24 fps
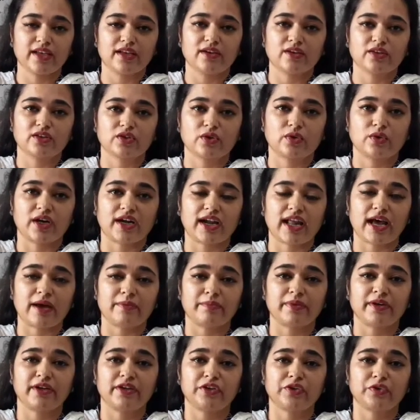So what
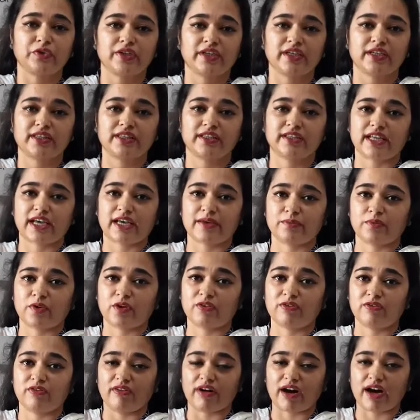happened during the time
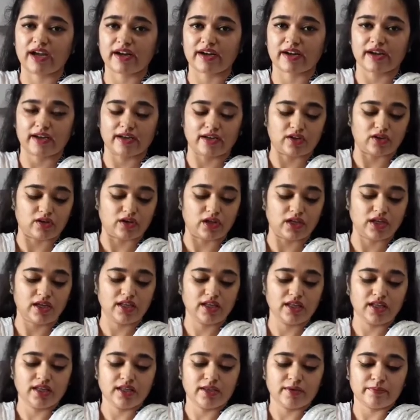of war and all,
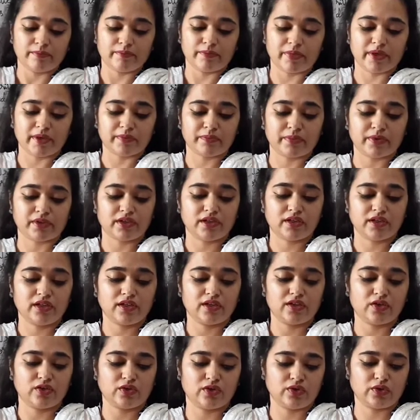people
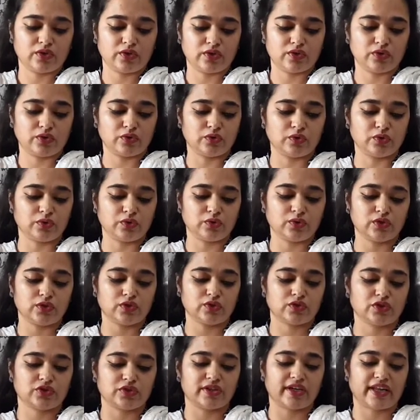who
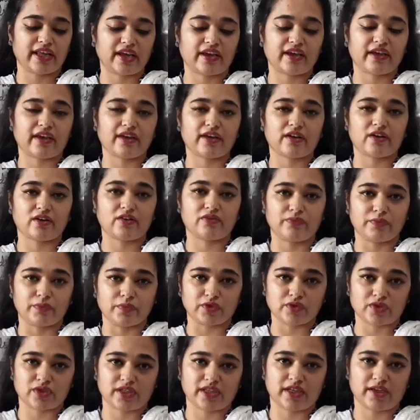used to take care of
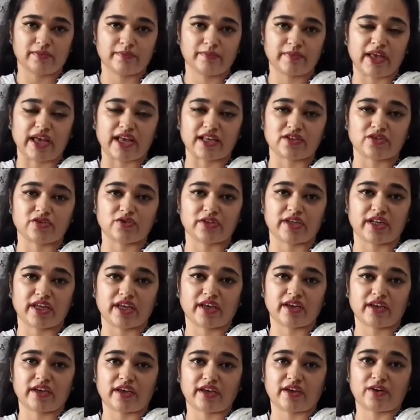museum has to
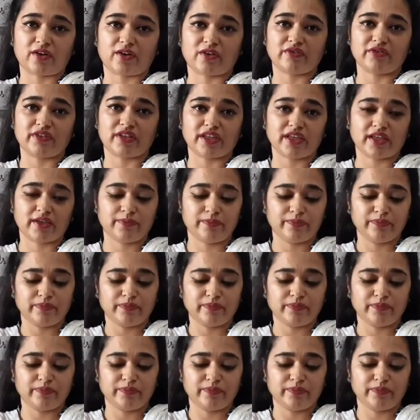take care of the